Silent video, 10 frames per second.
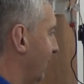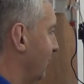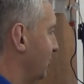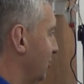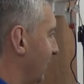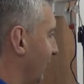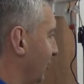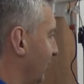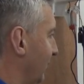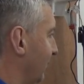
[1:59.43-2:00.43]
or zoom out.
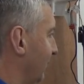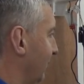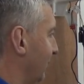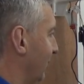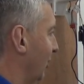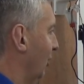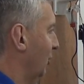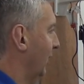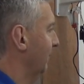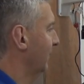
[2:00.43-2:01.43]

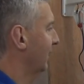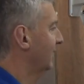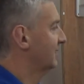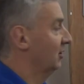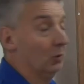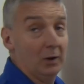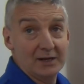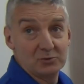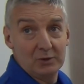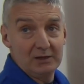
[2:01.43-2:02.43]
Okay, so
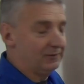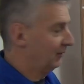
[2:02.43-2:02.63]
it's really